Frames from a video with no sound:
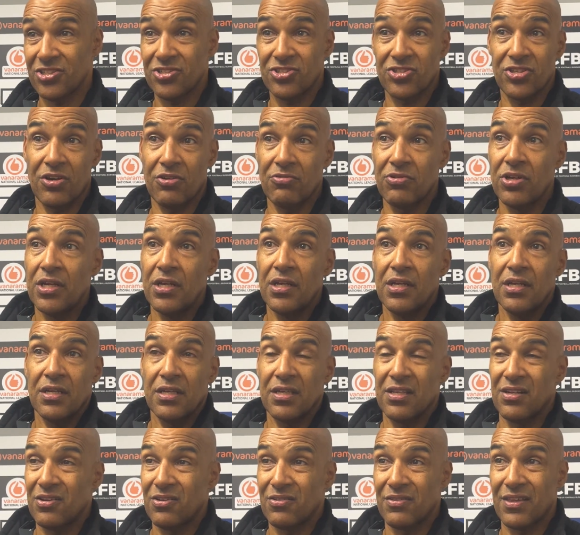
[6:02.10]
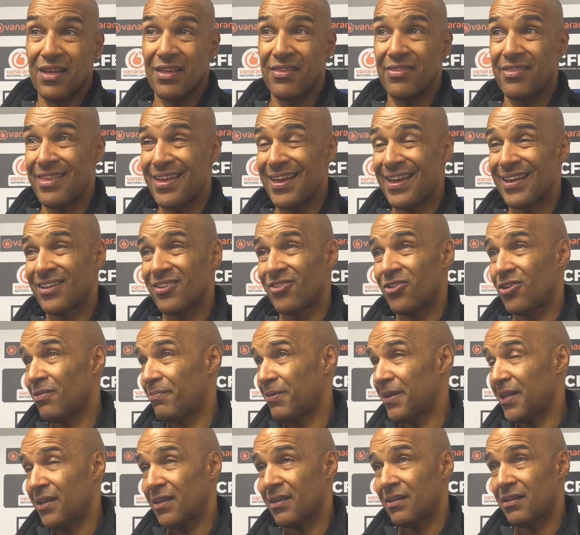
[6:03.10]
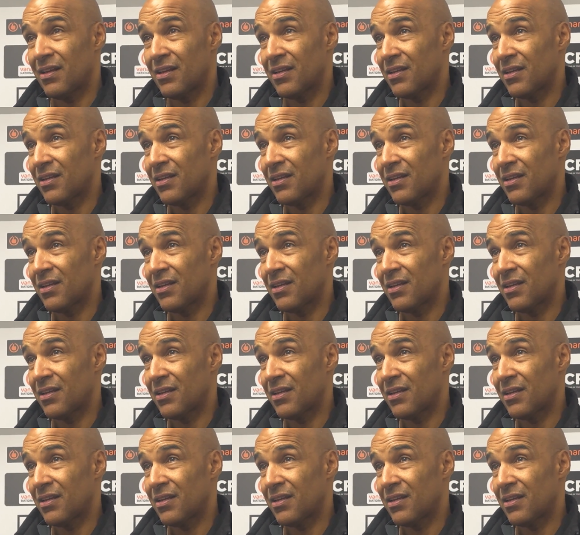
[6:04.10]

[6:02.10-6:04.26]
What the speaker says: so you know, they're going to be